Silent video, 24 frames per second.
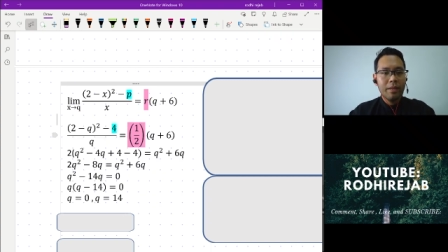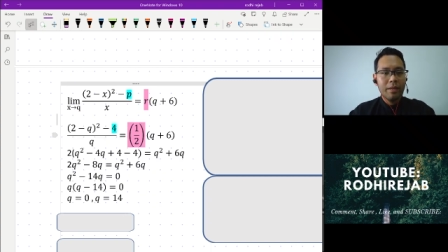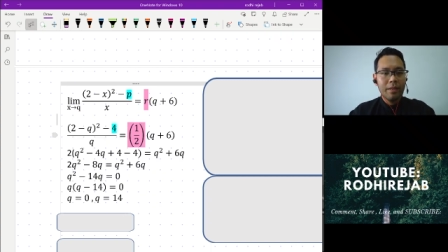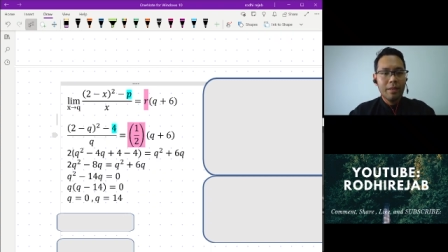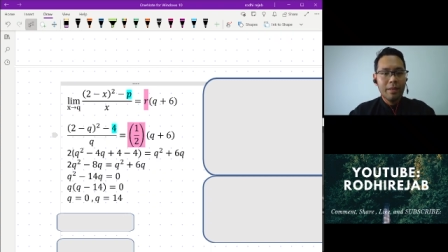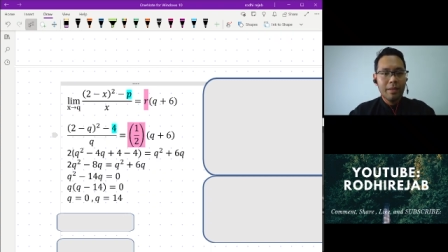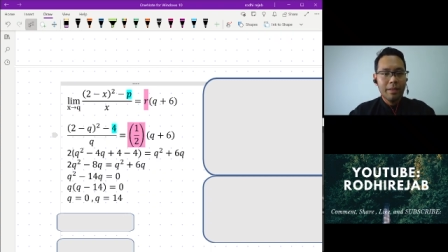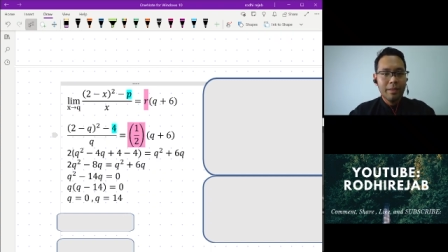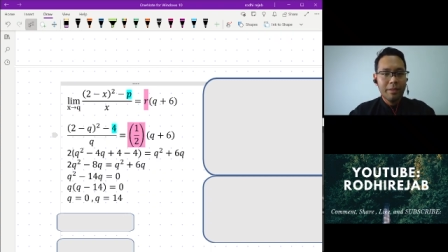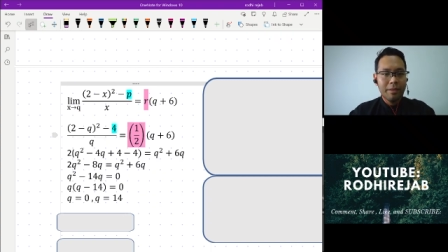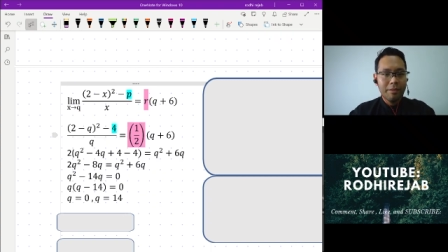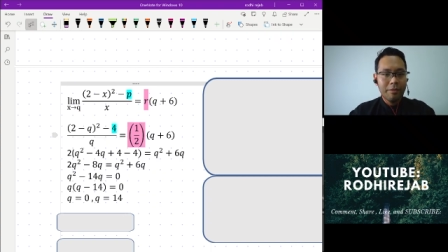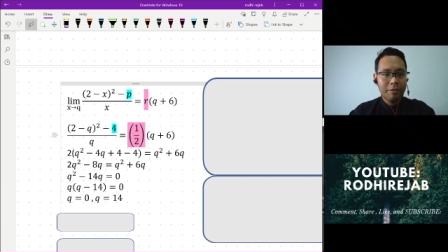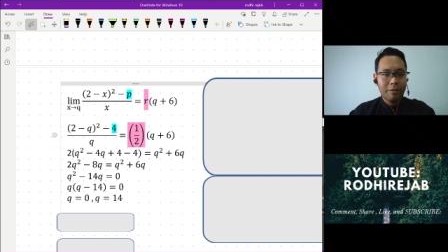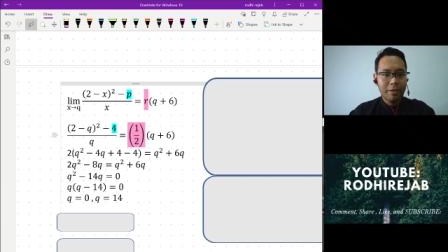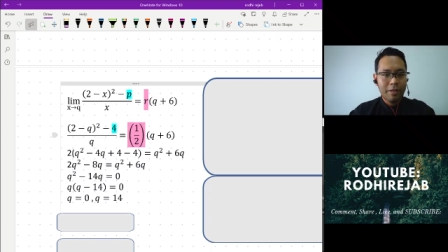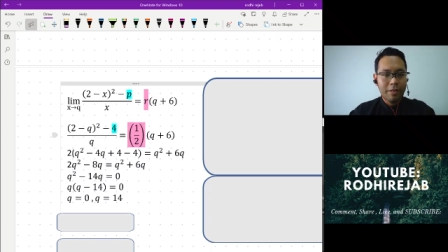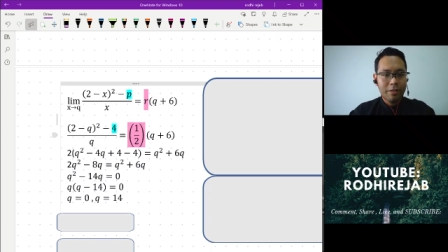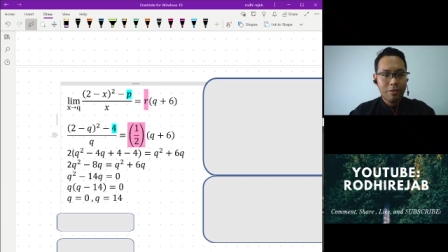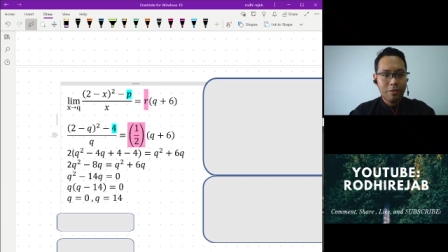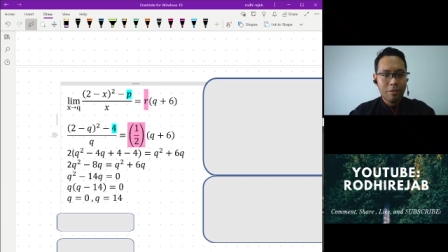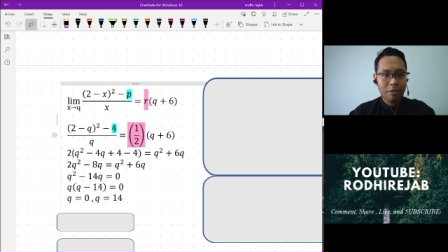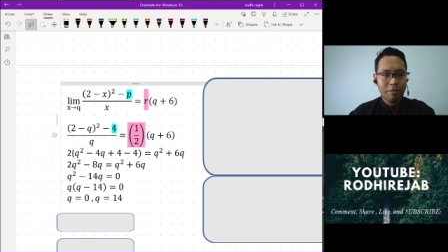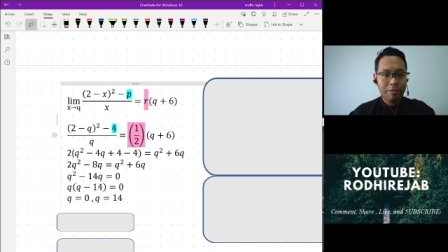And you
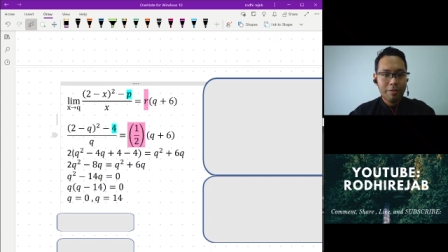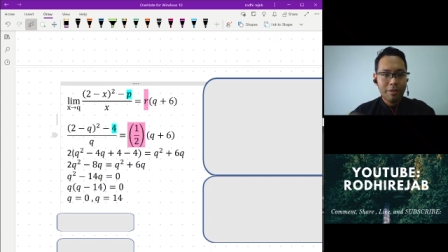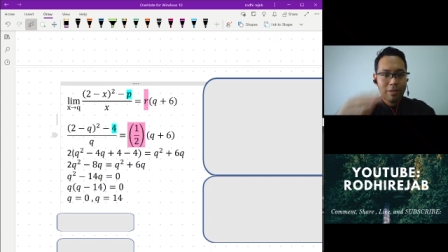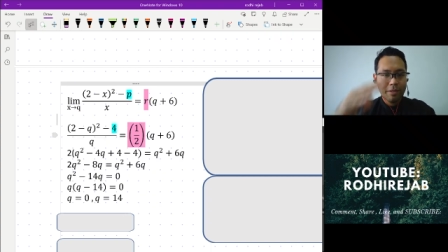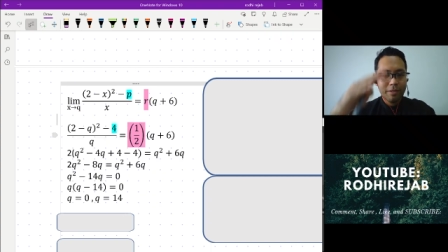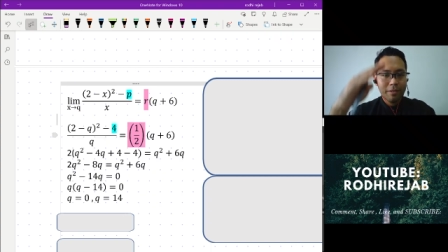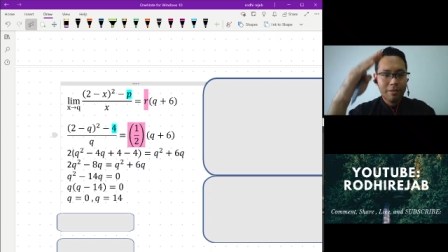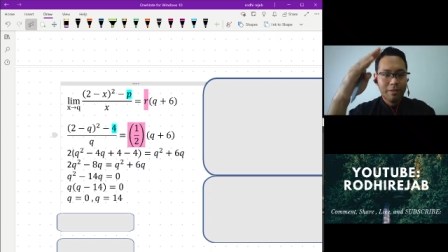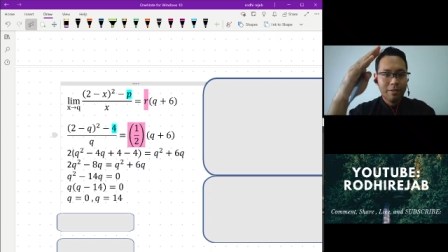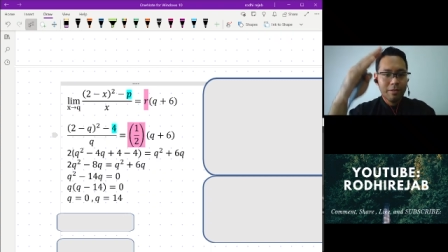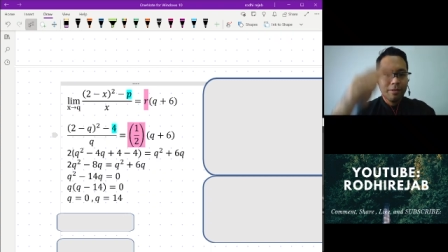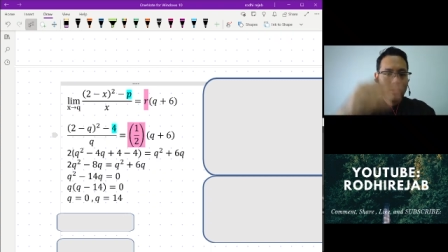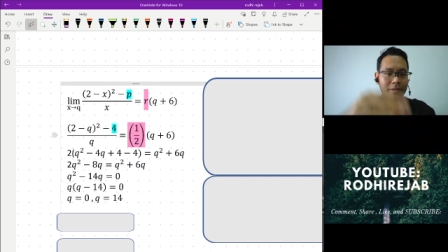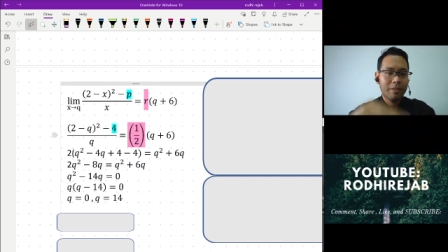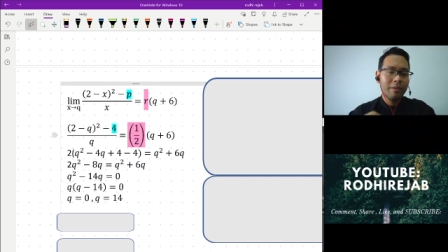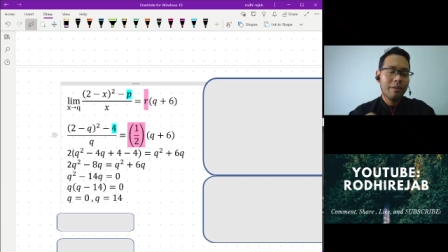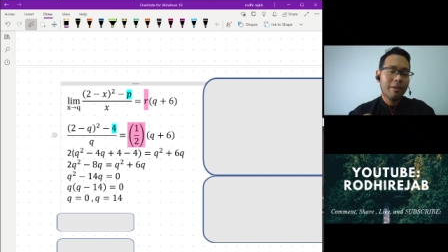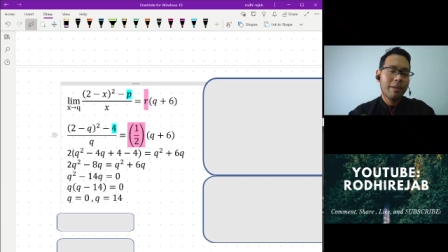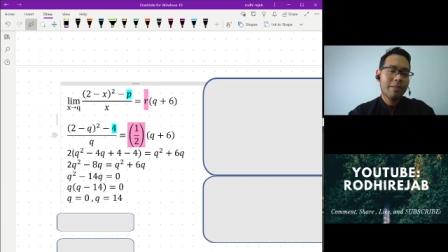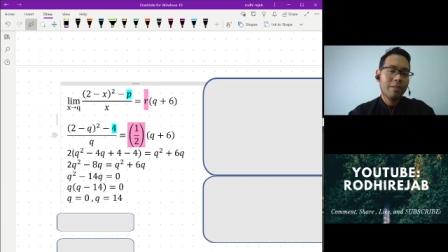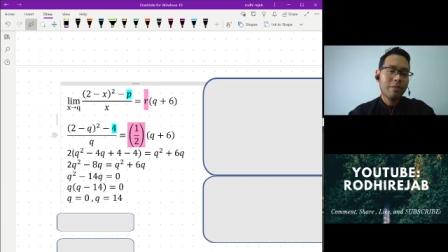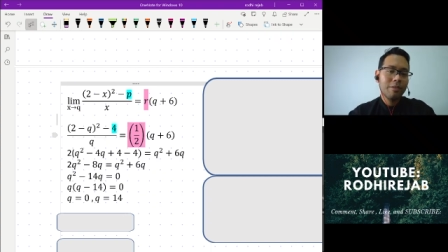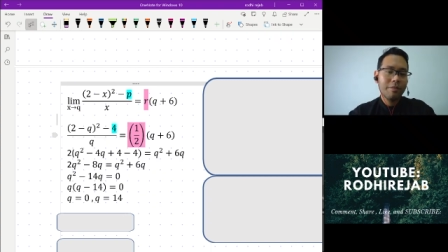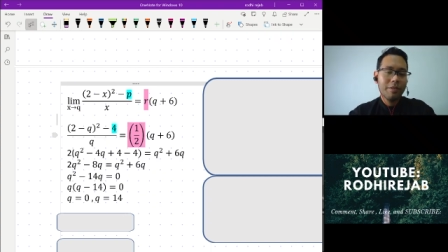can solve it, the
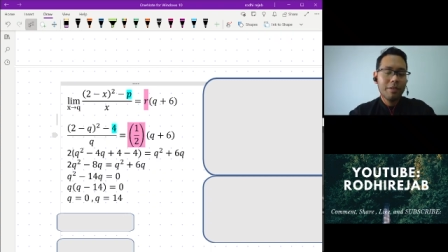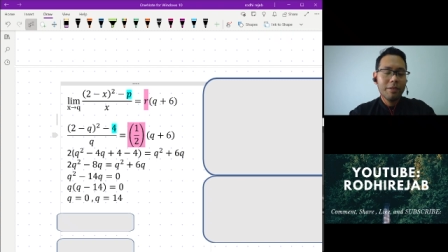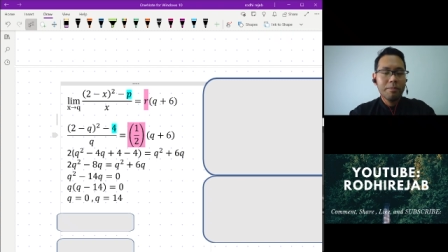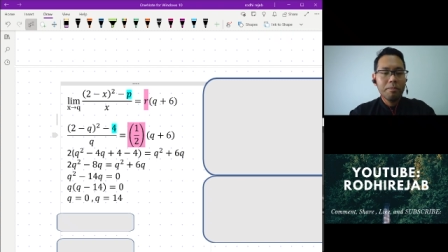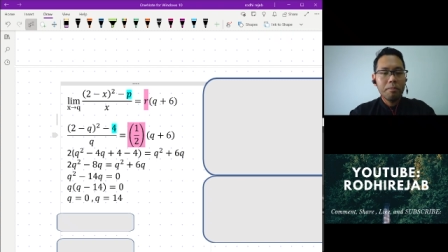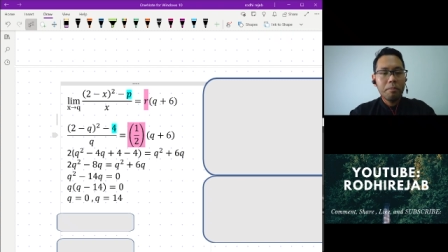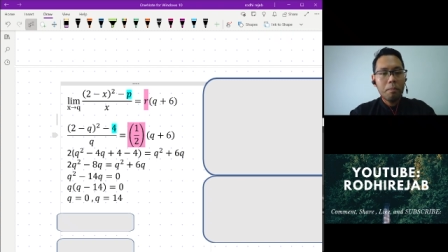rest of it.